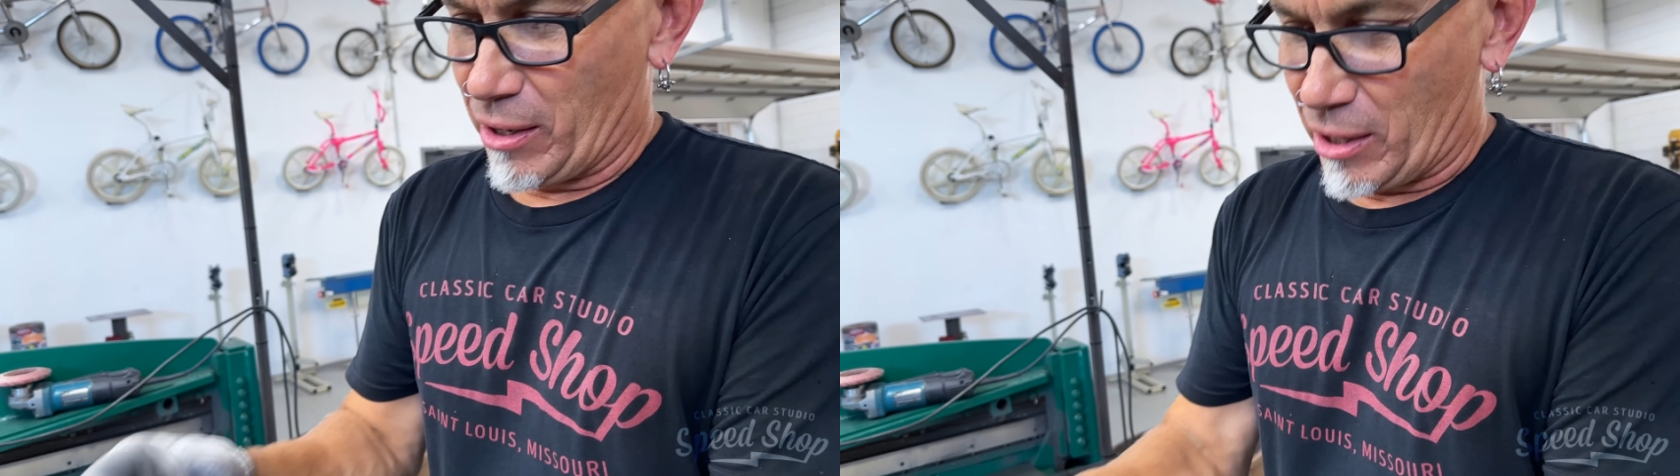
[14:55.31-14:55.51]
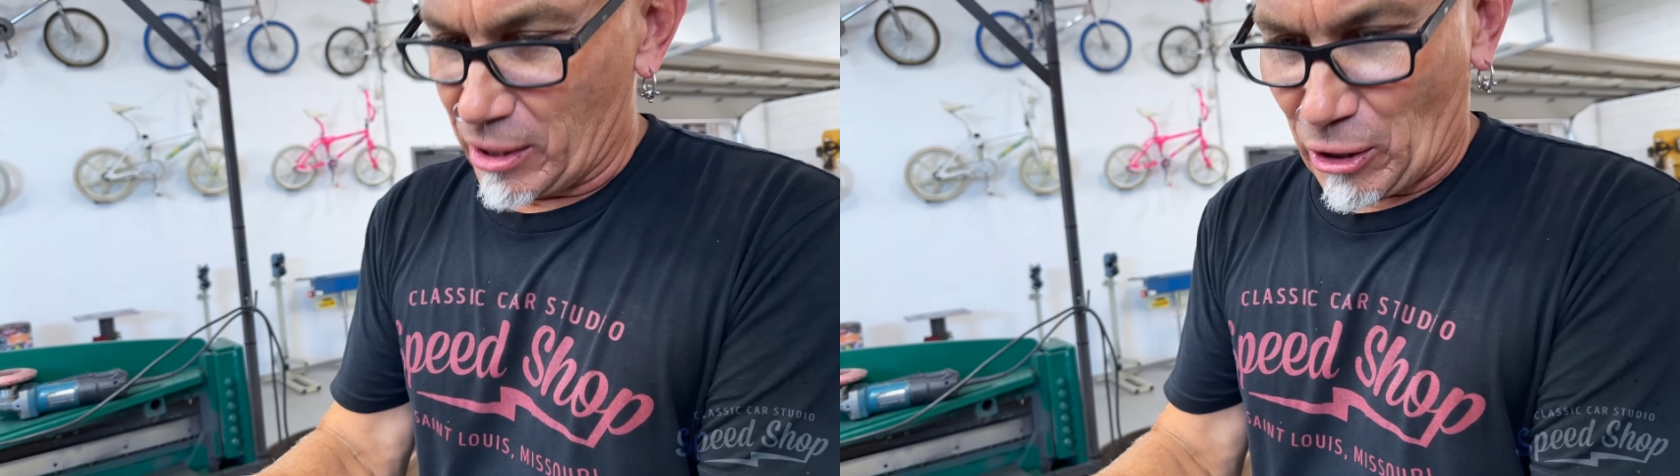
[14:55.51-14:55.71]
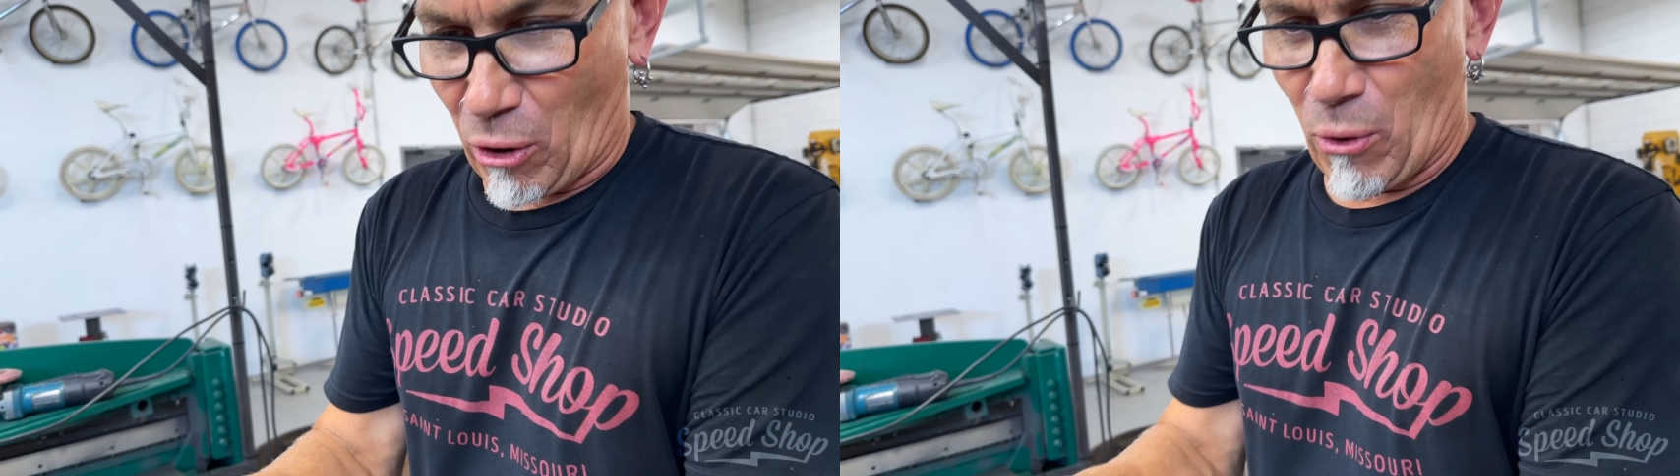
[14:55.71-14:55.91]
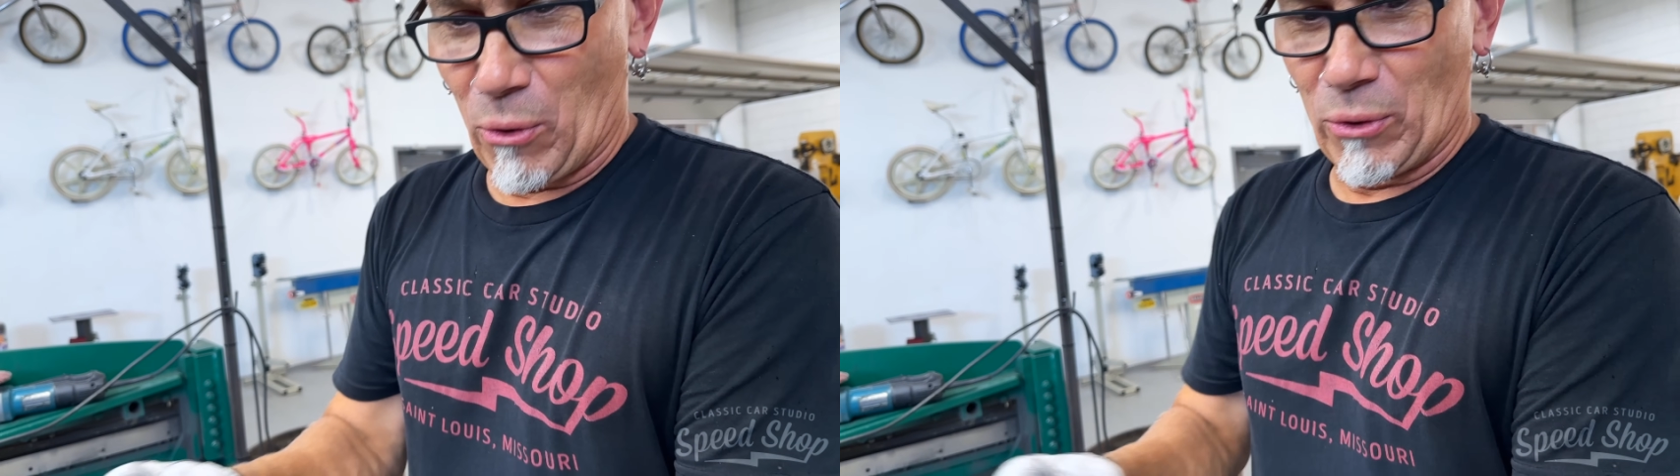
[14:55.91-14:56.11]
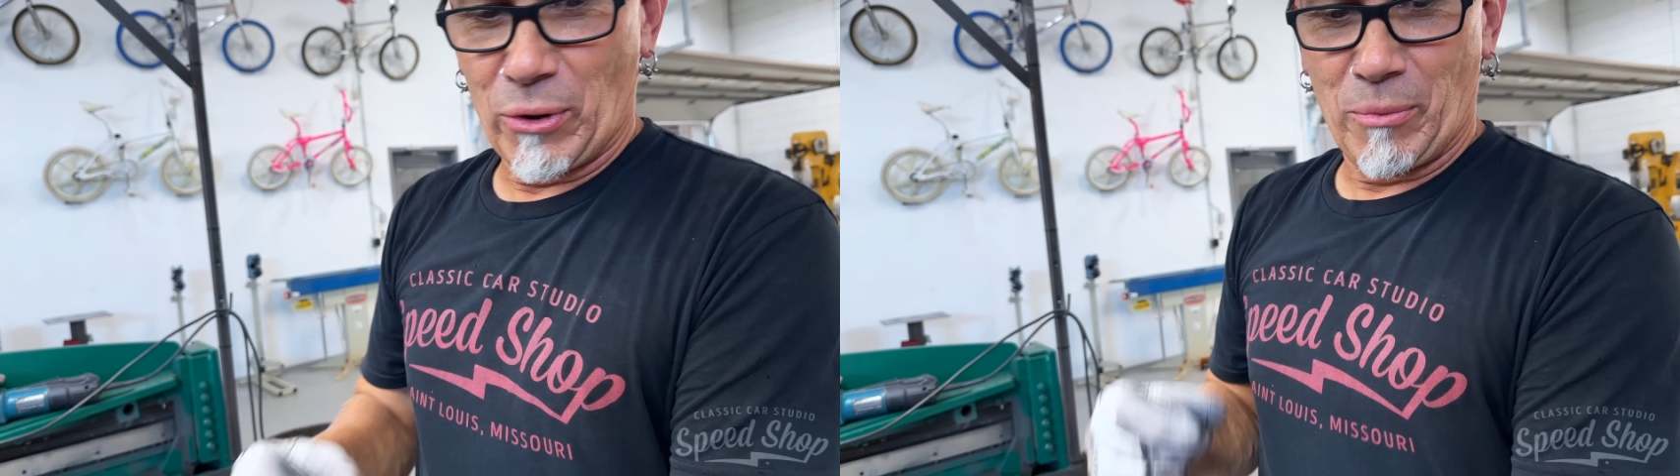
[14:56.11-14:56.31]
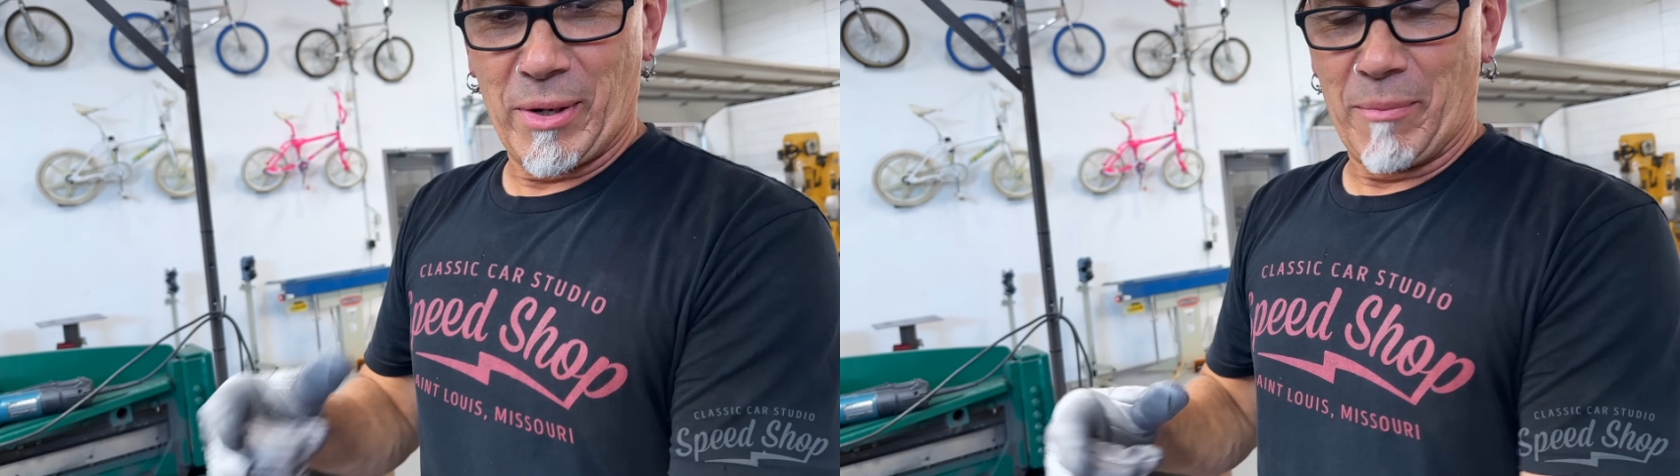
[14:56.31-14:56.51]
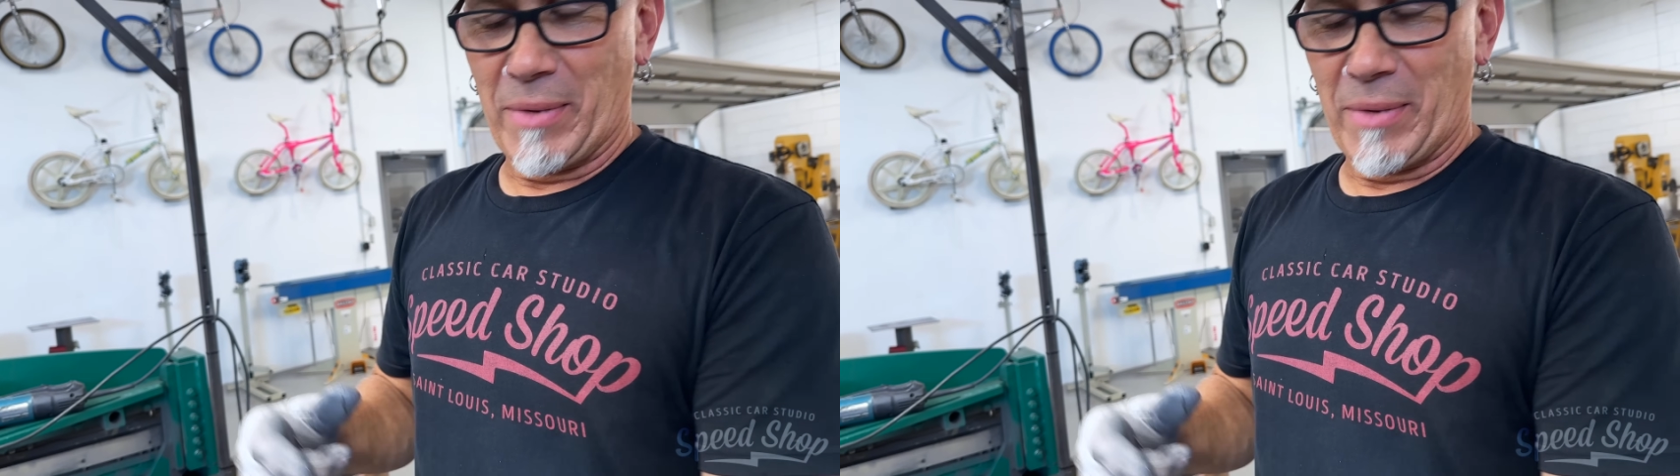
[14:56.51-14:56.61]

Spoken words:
cut the hole a little bit